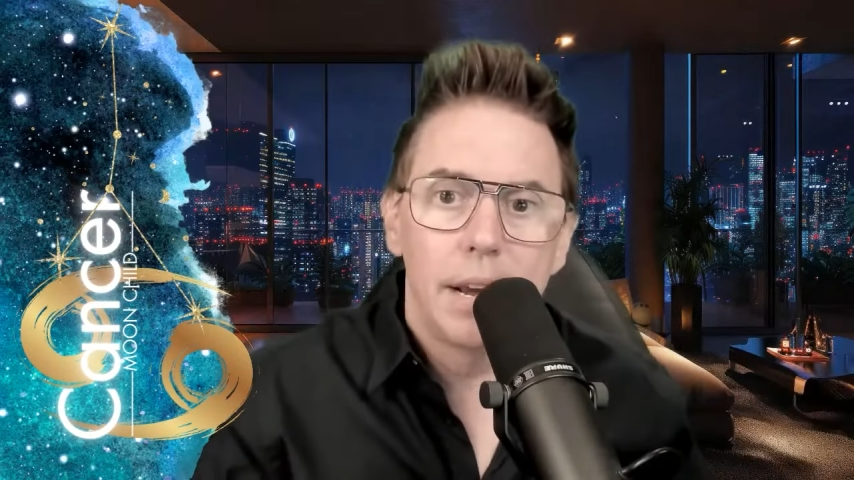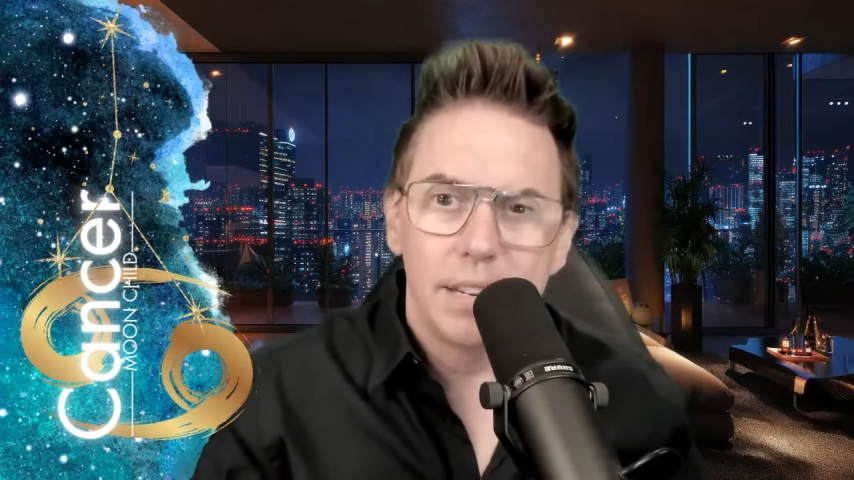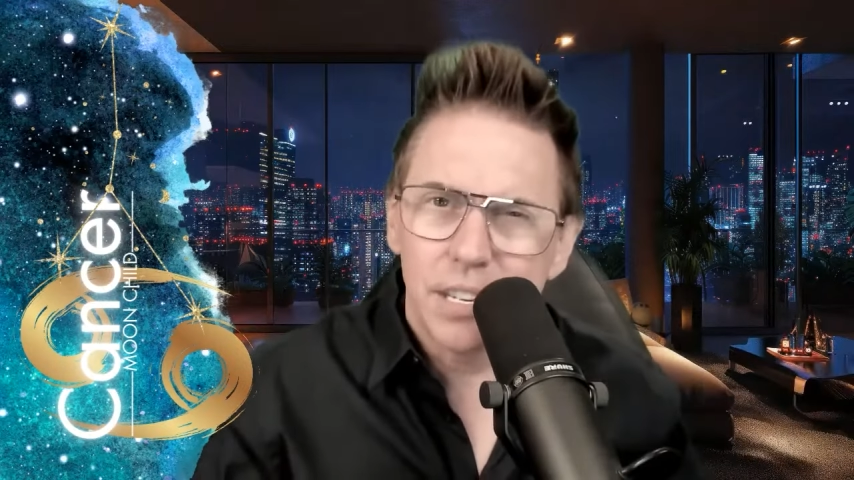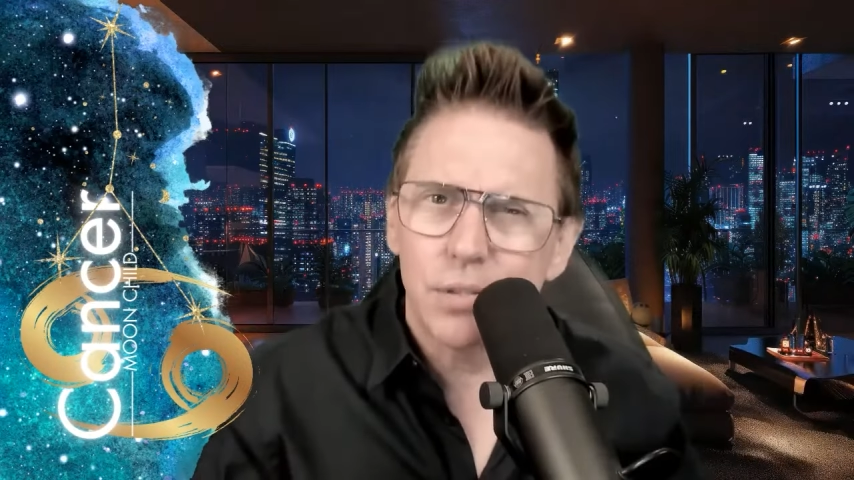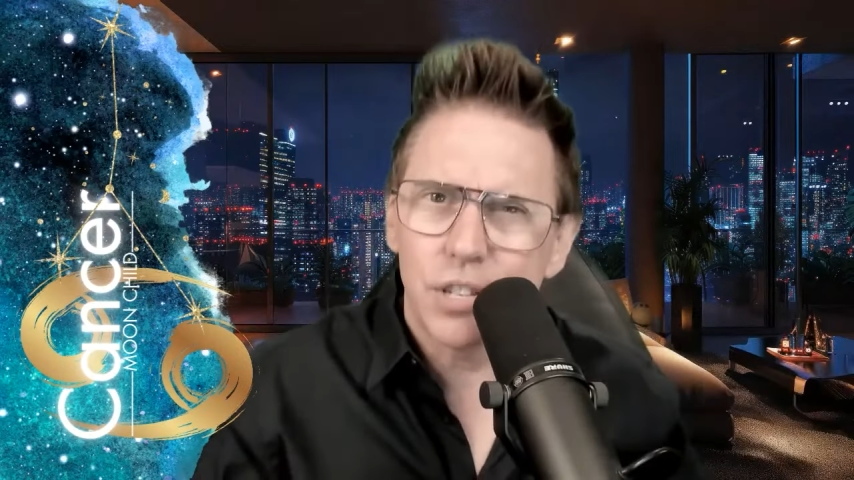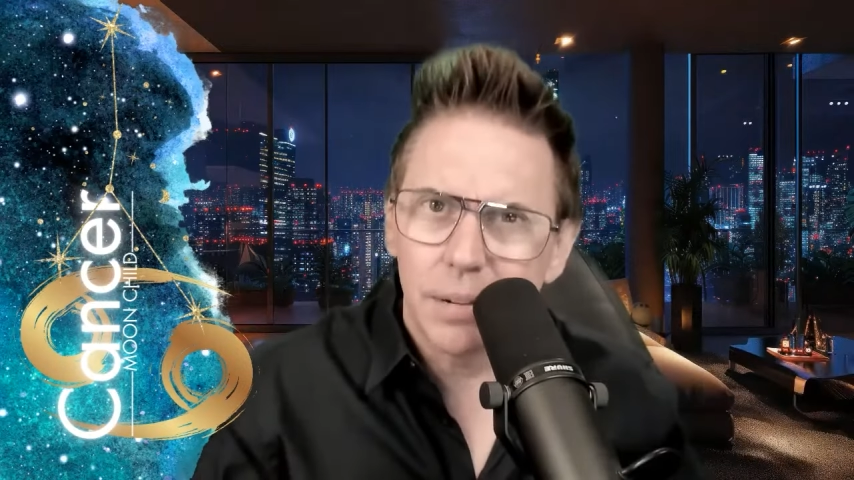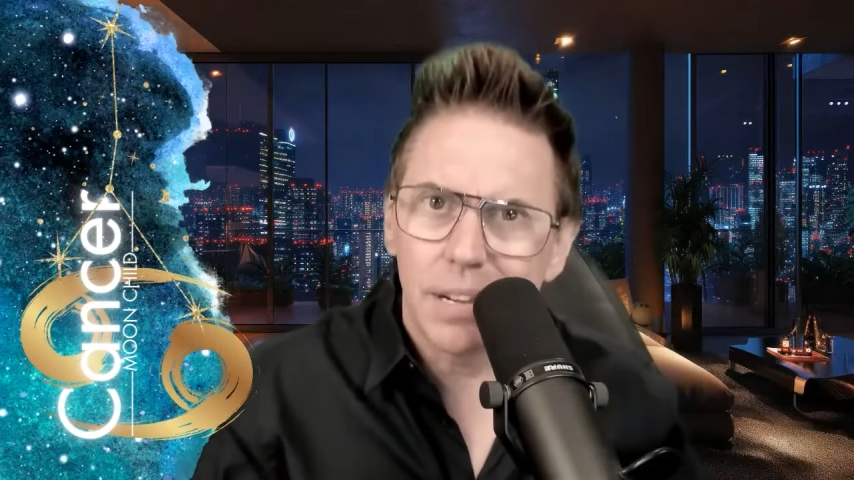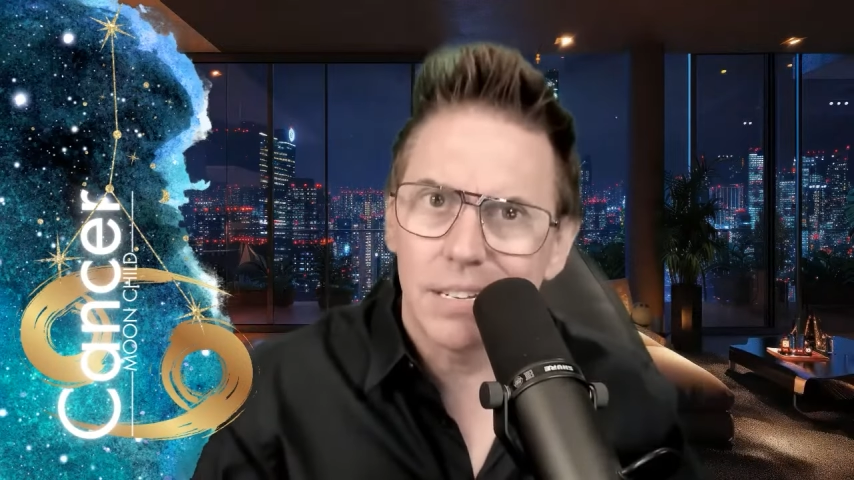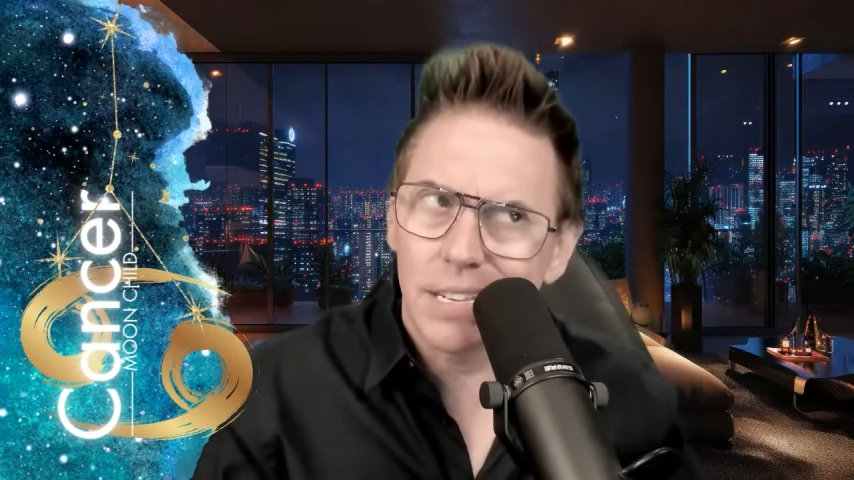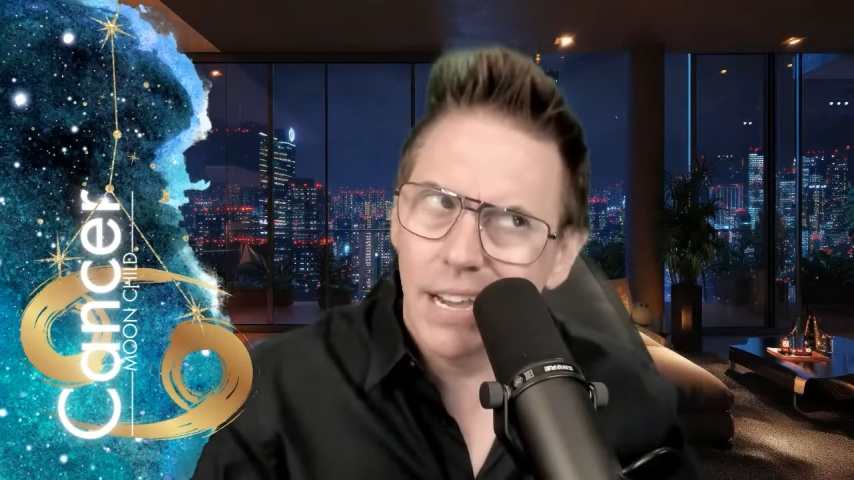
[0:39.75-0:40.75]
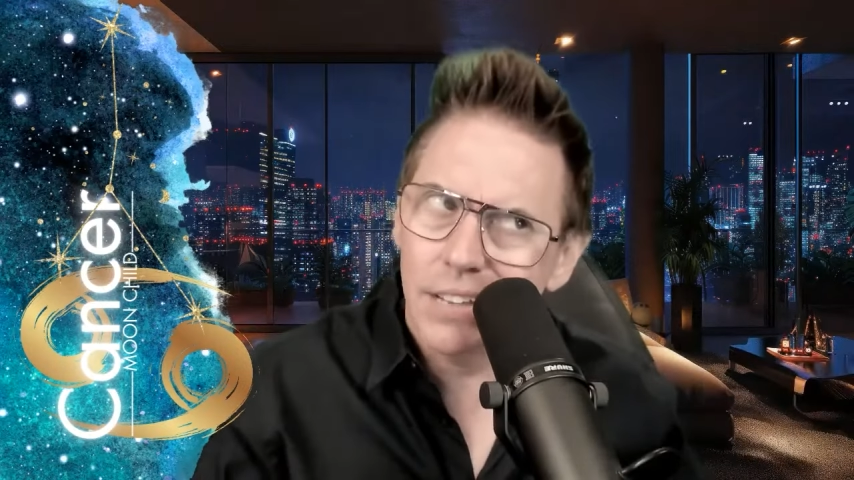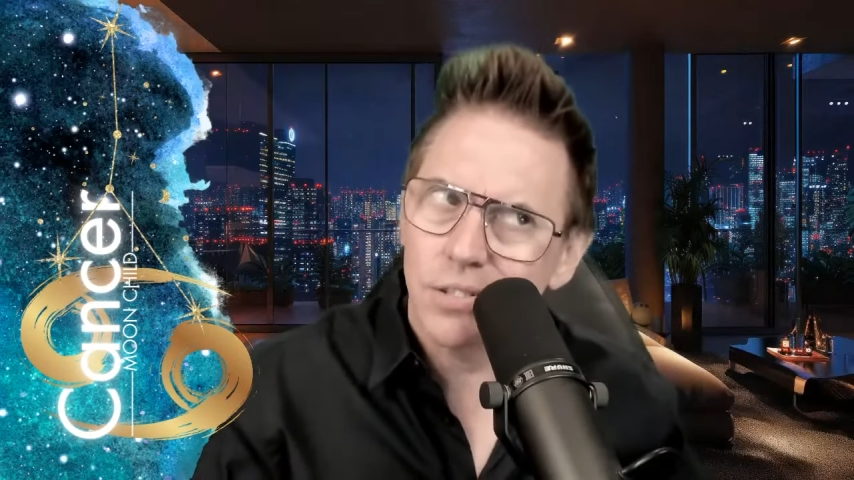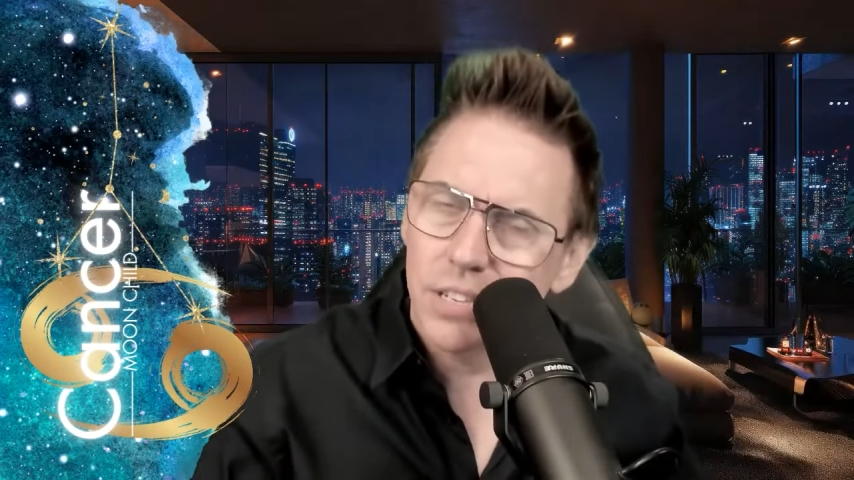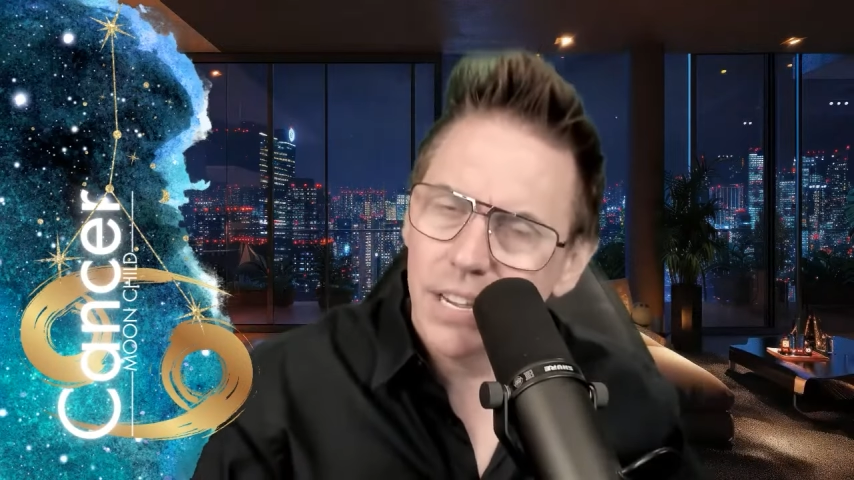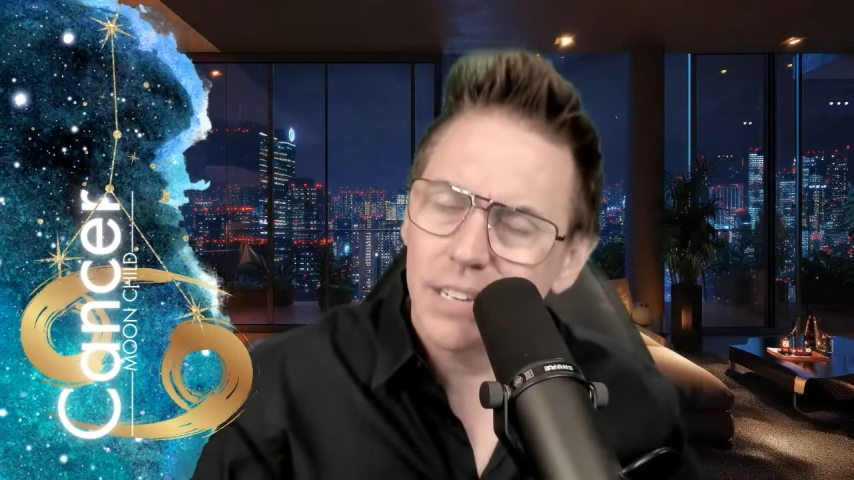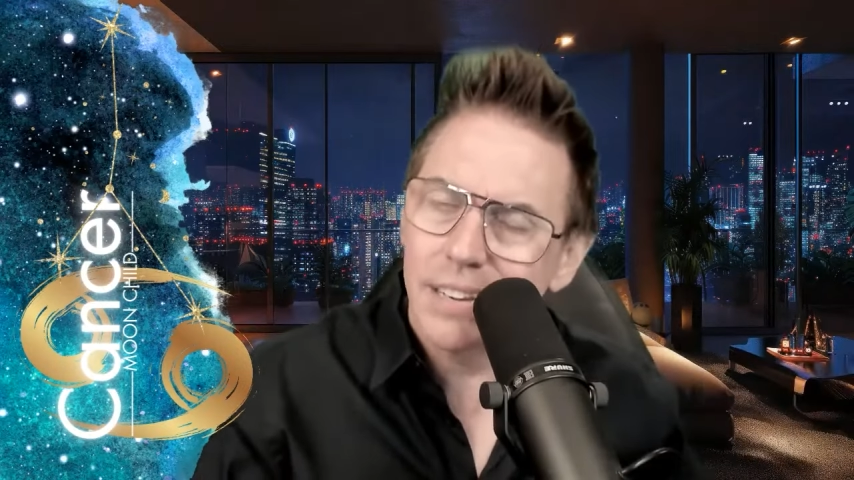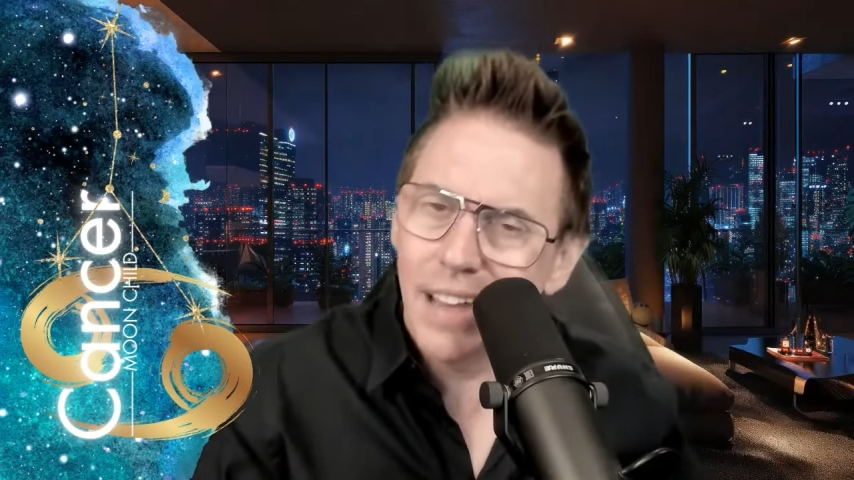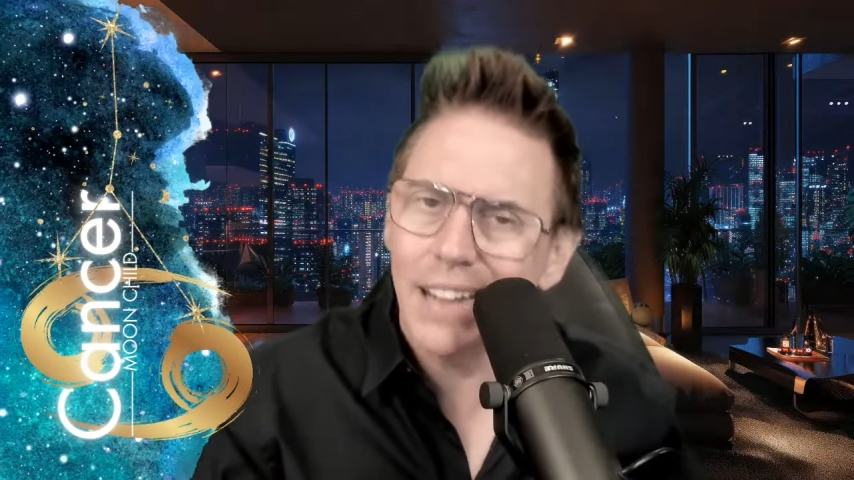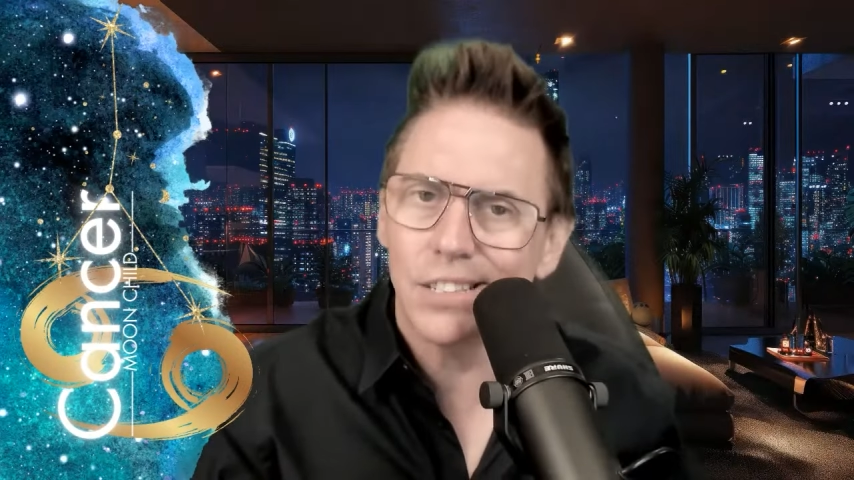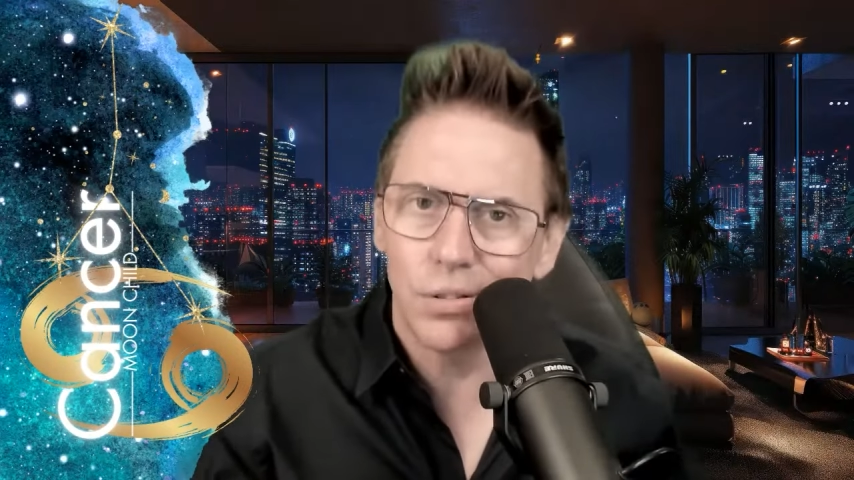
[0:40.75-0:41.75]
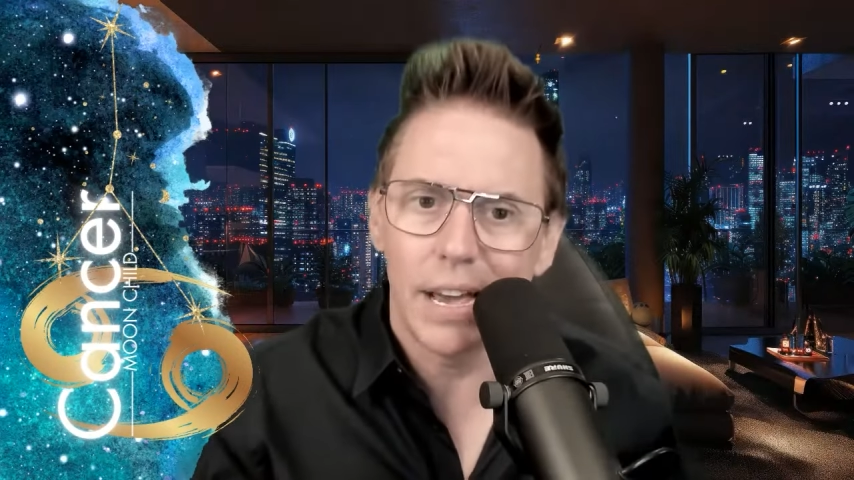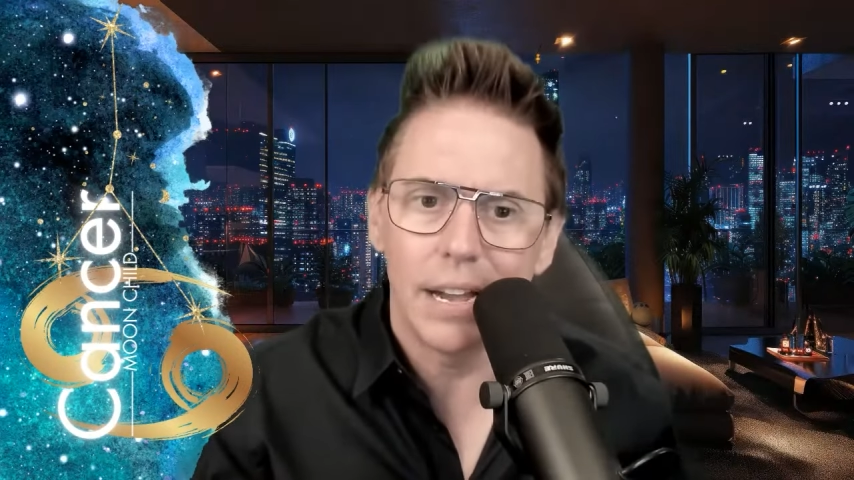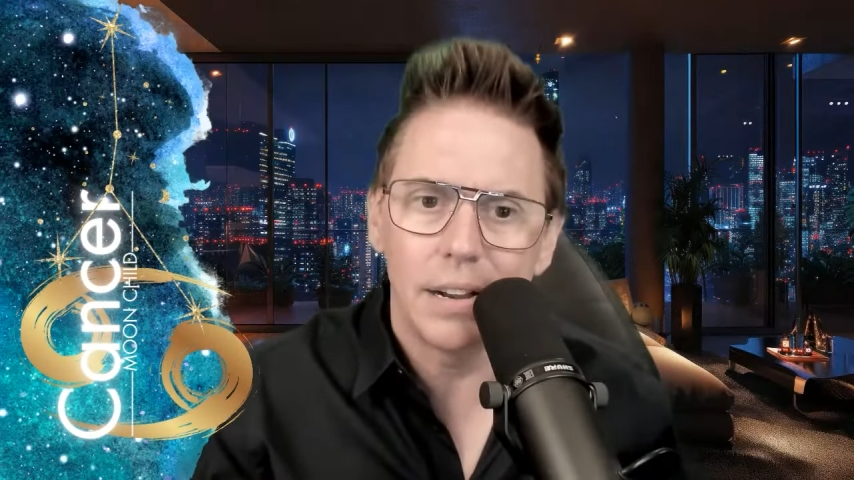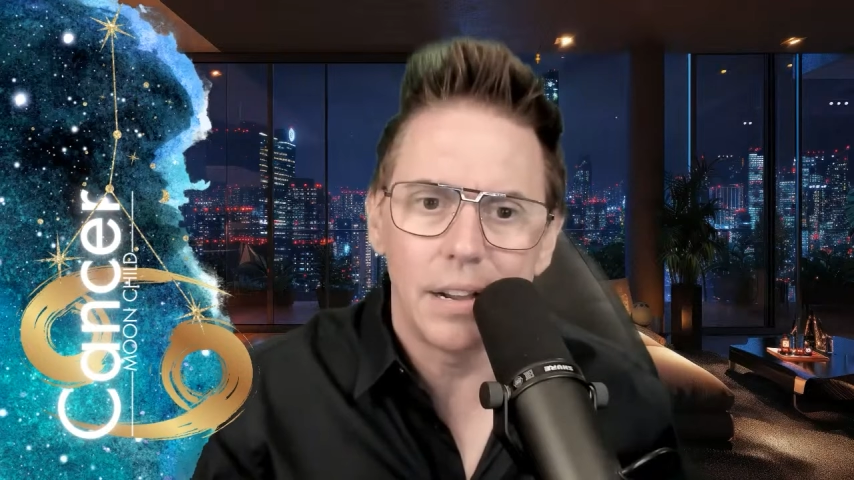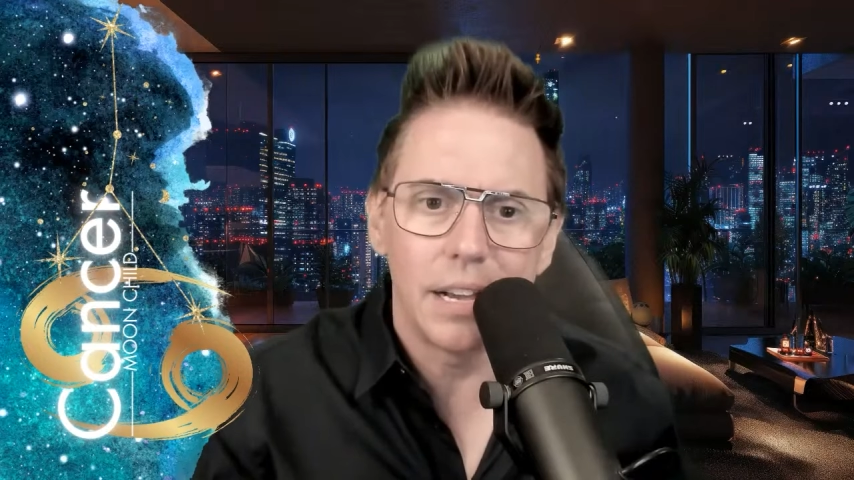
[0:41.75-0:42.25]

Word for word: And it's interesting because cancers tend to not do that.